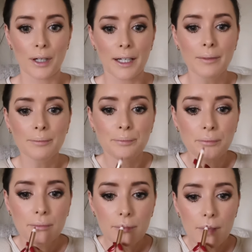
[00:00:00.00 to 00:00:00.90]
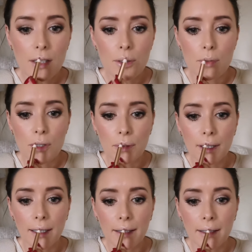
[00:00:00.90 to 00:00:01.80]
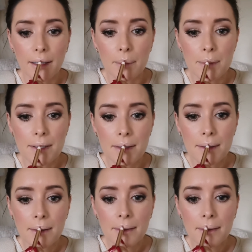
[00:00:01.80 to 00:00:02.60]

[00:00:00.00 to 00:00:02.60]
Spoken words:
okay? So I'm just going to line the lips.